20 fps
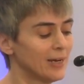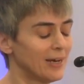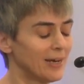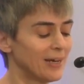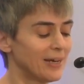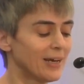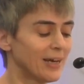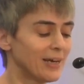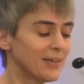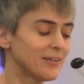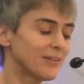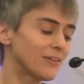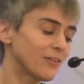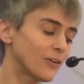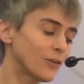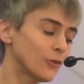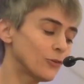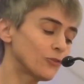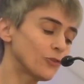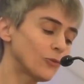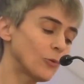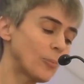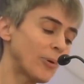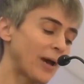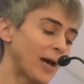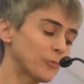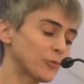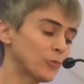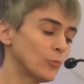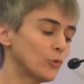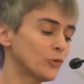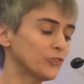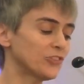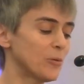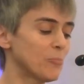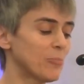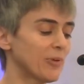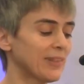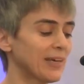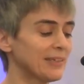Uh, and those who were perhaps more
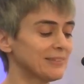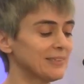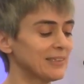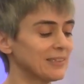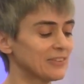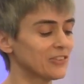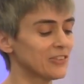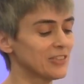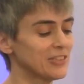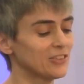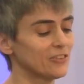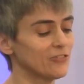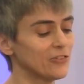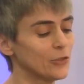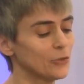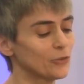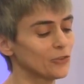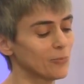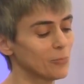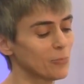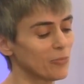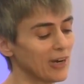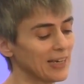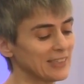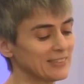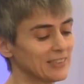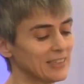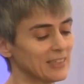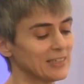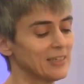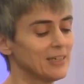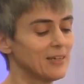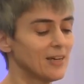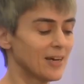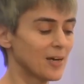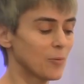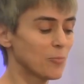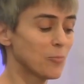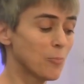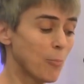sympathetic to his views on Brexit um,